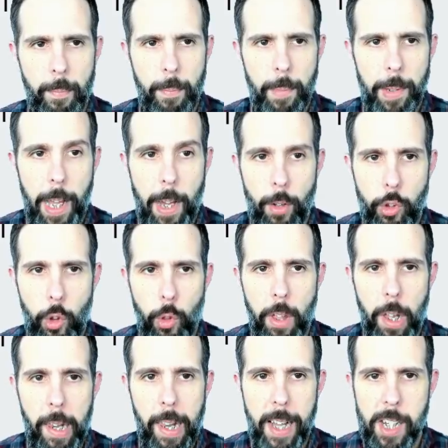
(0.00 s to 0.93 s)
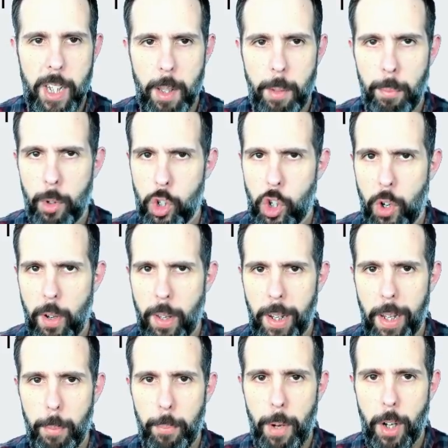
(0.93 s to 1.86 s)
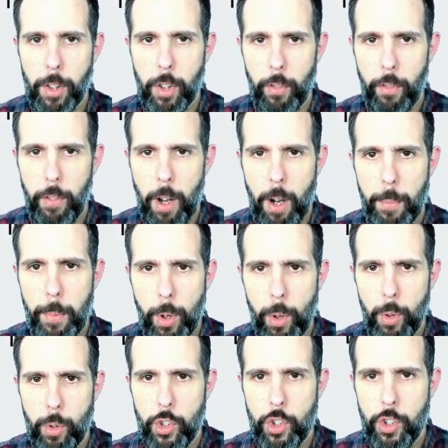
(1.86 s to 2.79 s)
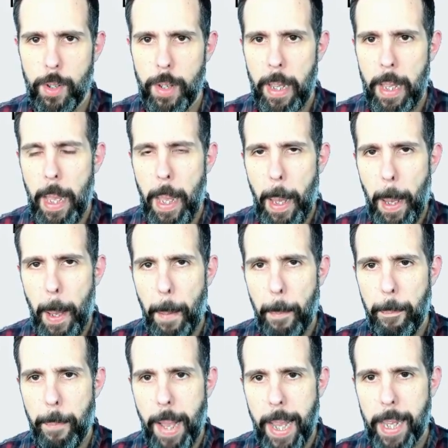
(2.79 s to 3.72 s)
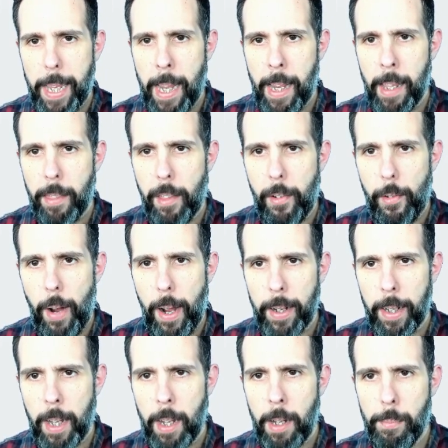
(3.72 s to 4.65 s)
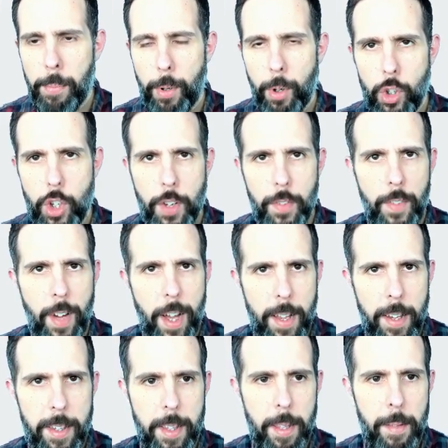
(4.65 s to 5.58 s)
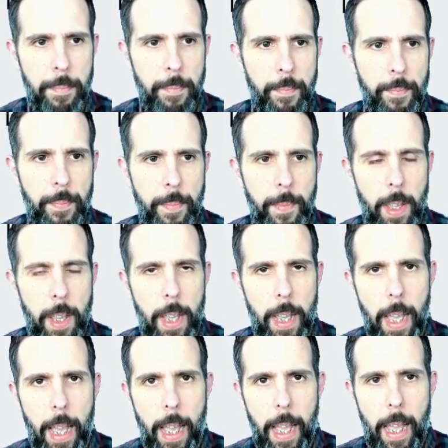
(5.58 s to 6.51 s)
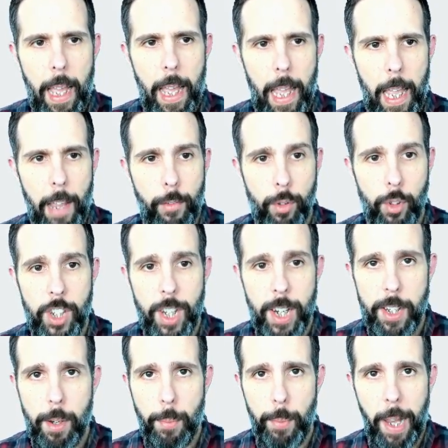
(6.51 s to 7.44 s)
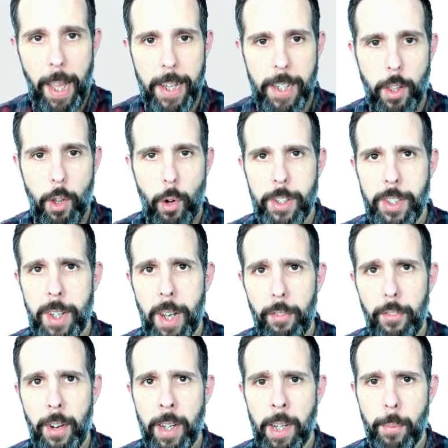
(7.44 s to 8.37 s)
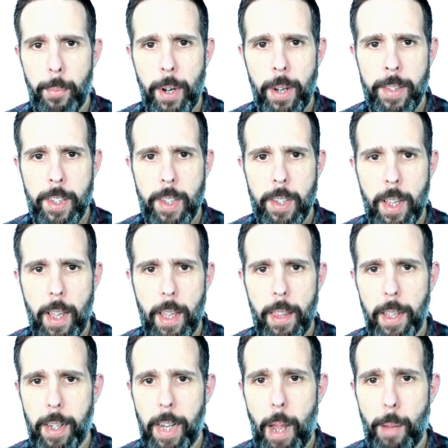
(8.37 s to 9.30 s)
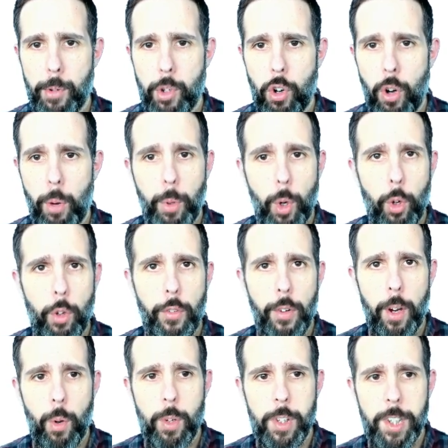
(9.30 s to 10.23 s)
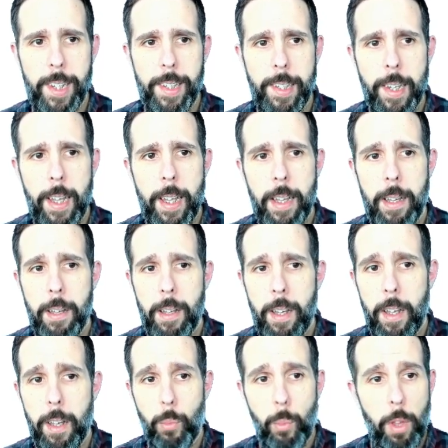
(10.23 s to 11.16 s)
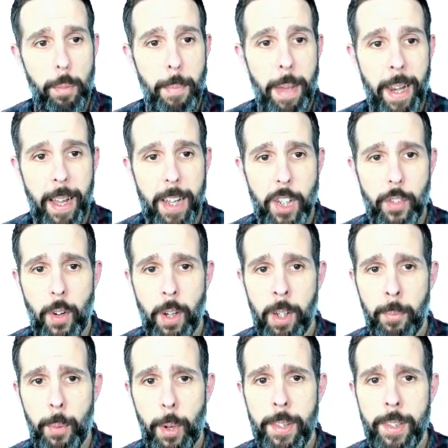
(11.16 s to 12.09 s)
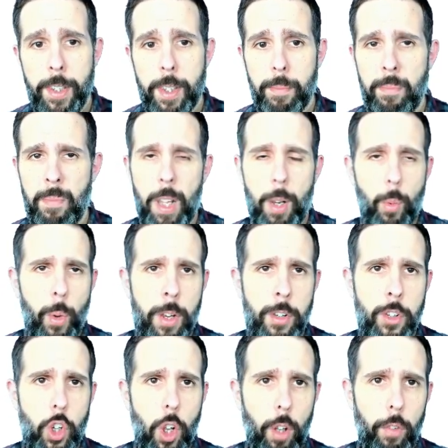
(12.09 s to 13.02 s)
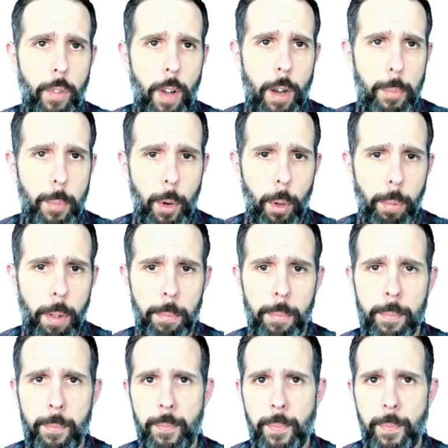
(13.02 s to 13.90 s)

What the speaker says: Now to the last and most critical part of our approach, making the ranking process fast. If we just replace the original fingerprints that capture opcode frequencies with min-hash fingerprints, it wouldn't solve our problem.